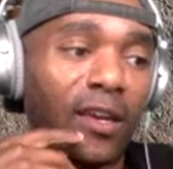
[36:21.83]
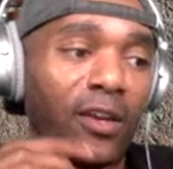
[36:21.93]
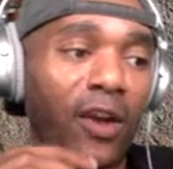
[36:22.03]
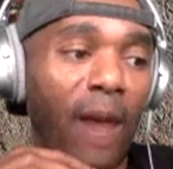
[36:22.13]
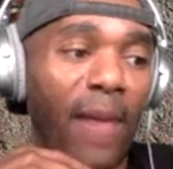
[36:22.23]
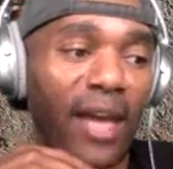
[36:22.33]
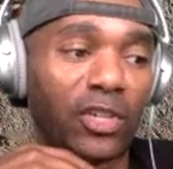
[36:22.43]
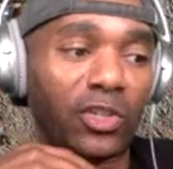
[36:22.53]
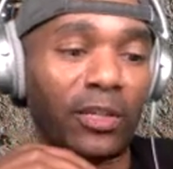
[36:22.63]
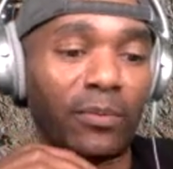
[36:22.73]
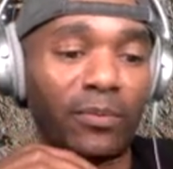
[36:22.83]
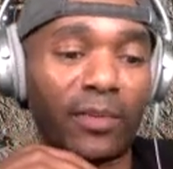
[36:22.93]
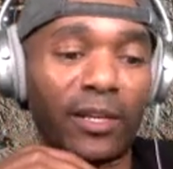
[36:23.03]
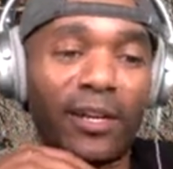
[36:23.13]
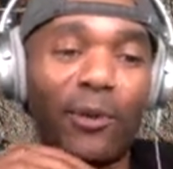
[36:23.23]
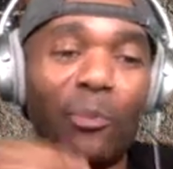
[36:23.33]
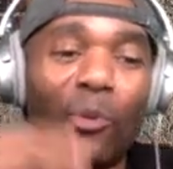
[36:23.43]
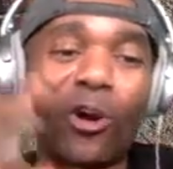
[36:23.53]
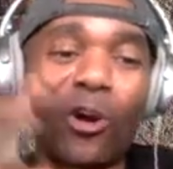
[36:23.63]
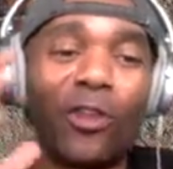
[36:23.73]
you know, I'm actually
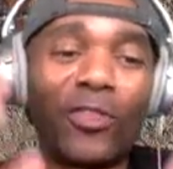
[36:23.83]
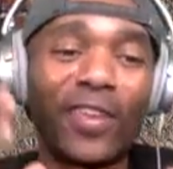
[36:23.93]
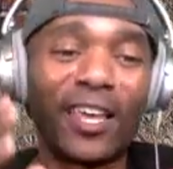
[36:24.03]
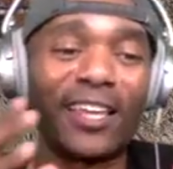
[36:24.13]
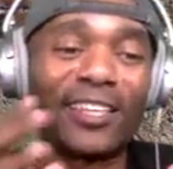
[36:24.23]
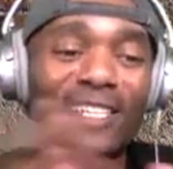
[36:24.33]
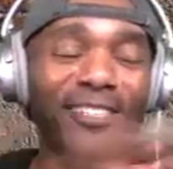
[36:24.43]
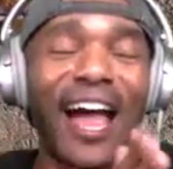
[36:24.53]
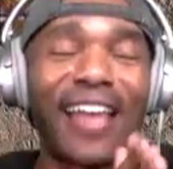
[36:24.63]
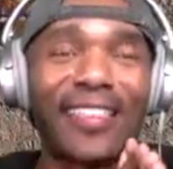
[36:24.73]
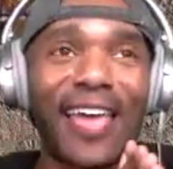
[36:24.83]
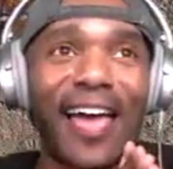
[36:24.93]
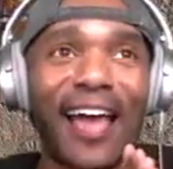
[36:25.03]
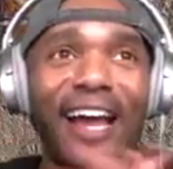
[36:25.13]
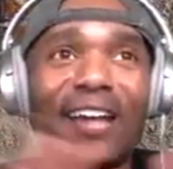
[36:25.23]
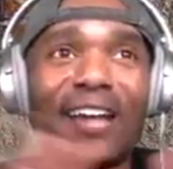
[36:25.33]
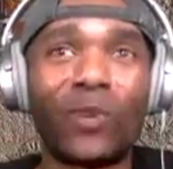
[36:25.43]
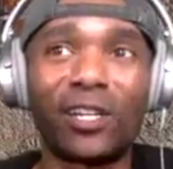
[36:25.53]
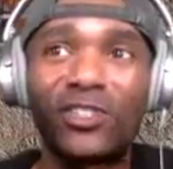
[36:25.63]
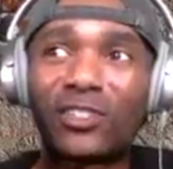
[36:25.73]
more on the side that I kind of
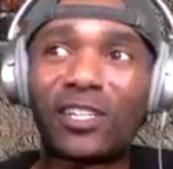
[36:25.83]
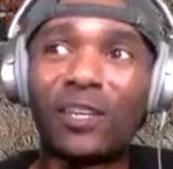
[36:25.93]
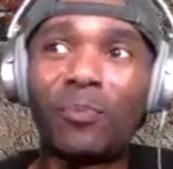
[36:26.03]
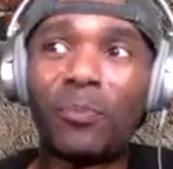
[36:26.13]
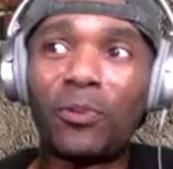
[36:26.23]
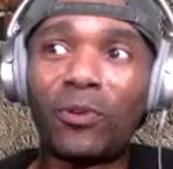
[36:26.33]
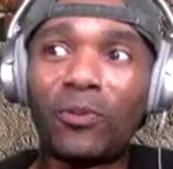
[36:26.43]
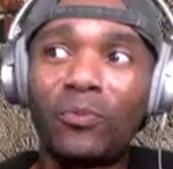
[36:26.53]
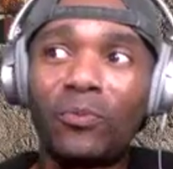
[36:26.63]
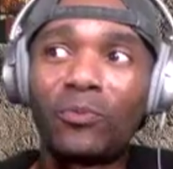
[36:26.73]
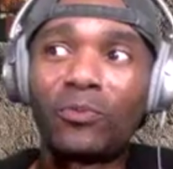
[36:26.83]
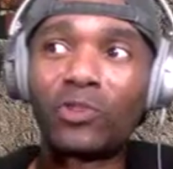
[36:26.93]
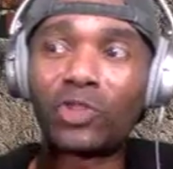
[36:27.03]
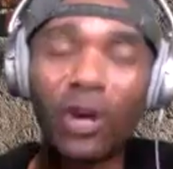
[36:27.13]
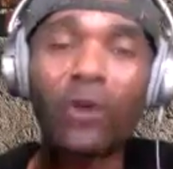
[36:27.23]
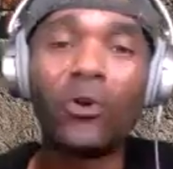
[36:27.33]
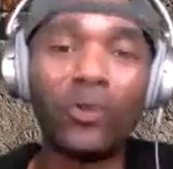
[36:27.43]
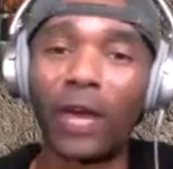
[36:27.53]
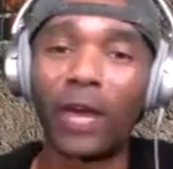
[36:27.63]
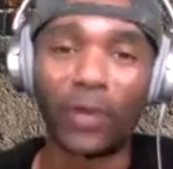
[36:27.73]
want to see people show
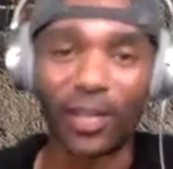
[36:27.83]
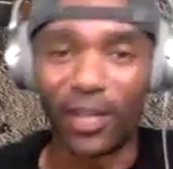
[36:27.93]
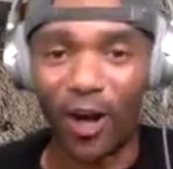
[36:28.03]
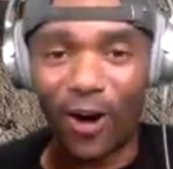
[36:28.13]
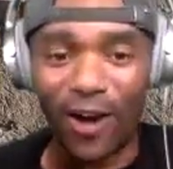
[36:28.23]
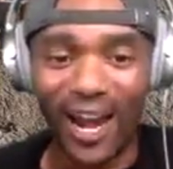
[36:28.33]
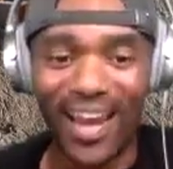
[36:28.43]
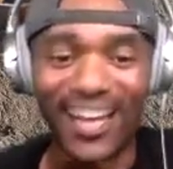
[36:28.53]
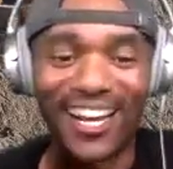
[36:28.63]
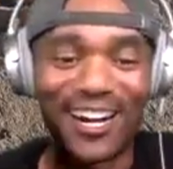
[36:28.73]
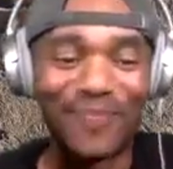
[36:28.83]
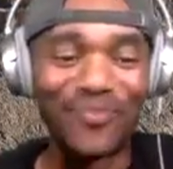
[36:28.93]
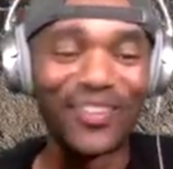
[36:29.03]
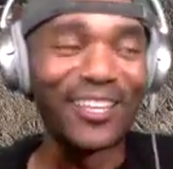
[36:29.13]
who they really are, right? The